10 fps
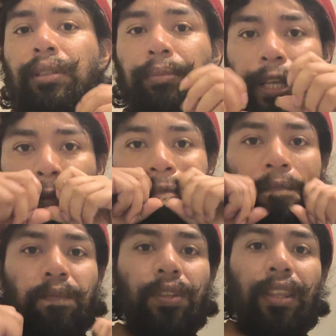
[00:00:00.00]
But yeah,
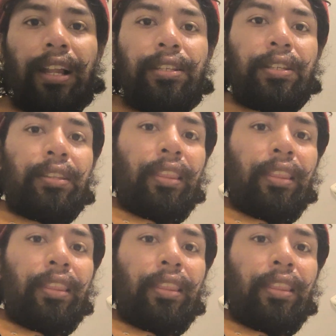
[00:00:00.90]
so that's